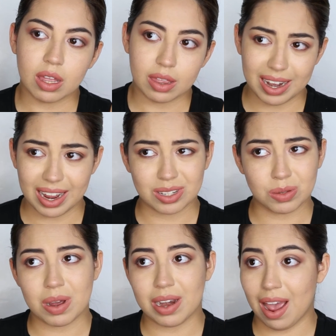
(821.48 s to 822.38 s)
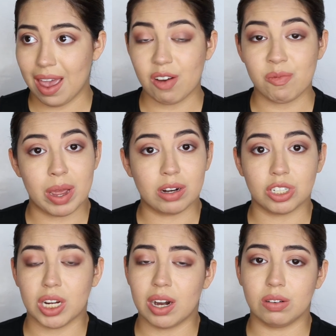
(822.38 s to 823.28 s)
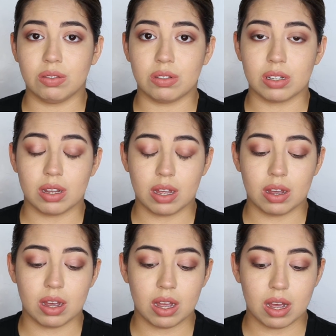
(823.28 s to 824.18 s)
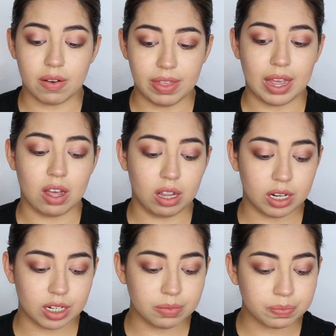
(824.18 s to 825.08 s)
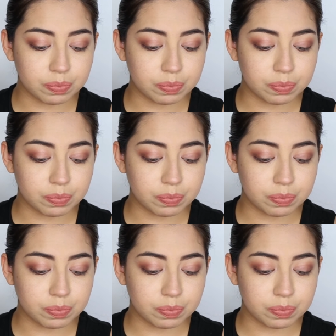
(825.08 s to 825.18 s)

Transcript: the next one I have better shadows of that color.